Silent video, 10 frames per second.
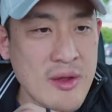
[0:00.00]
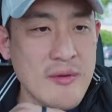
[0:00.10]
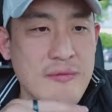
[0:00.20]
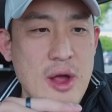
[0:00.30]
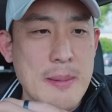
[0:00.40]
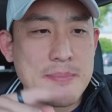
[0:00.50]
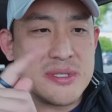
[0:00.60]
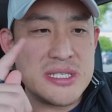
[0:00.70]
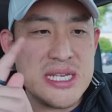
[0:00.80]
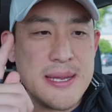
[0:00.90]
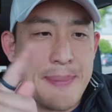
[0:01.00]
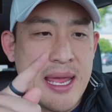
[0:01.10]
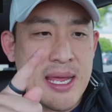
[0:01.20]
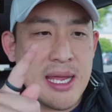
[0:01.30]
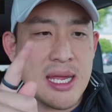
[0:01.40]
From
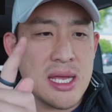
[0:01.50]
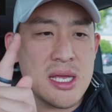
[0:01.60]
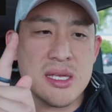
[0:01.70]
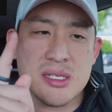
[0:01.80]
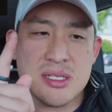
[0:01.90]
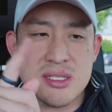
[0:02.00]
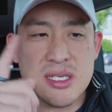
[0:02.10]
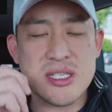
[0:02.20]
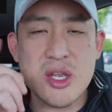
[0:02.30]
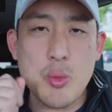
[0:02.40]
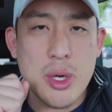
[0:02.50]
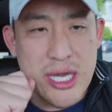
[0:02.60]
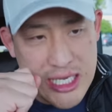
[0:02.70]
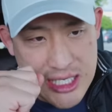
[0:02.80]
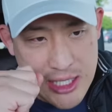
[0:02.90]

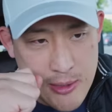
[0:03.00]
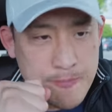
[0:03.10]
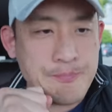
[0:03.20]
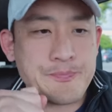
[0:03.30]
Dpang6180.